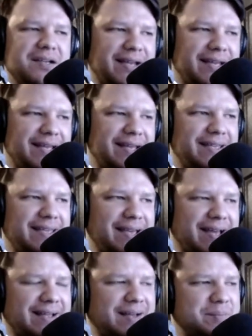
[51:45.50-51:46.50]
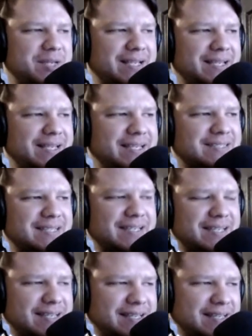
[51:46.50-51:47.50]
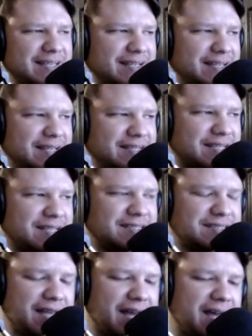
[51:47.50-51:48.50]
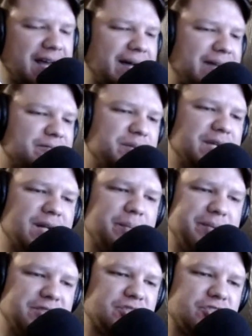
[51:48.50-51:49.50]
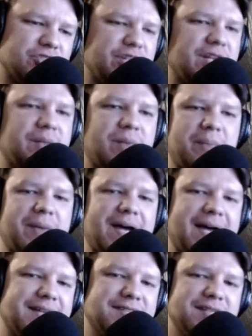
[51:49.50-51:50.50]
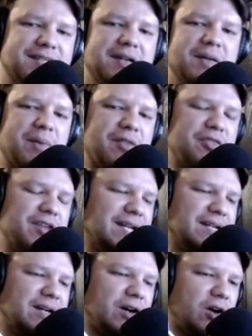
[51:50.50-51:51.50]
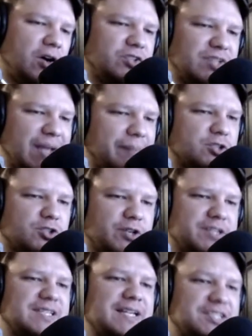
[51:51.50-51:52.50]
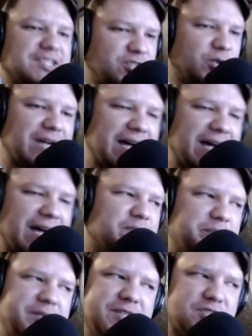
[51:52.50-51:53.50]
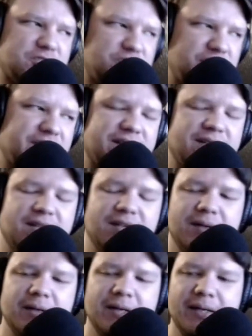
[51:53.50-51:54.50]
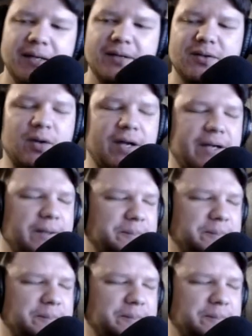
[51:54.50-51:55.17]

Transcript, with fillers: it, yeah, I mean he's he he says yeah I've been a piece of shit in my past, but then uh, demonstrates that he's still kind of a piece of shit. A piece of shit now, right?